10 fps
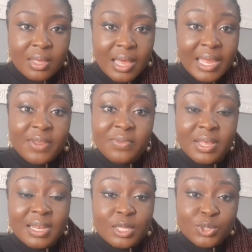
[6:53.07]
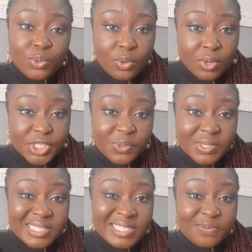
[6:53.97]
And even at that 2 o'clock, she
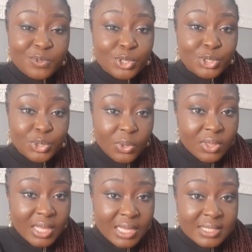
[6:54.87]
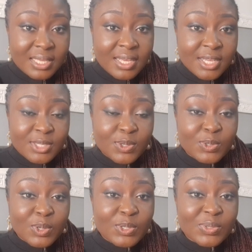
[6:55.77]
wasn't even sure that she
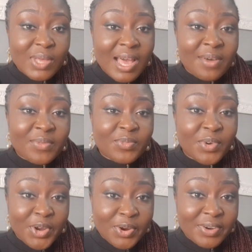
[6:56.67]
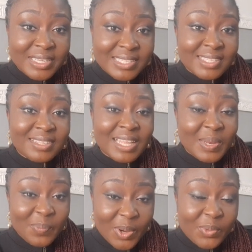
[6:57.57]
was going to have foreign currency, that
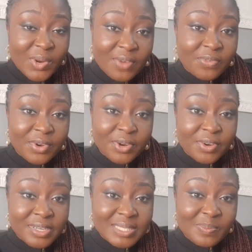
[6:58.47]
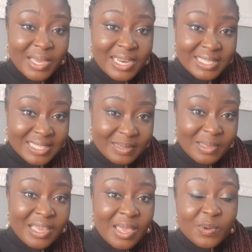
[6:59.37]
the bank would have foreign currency by that time.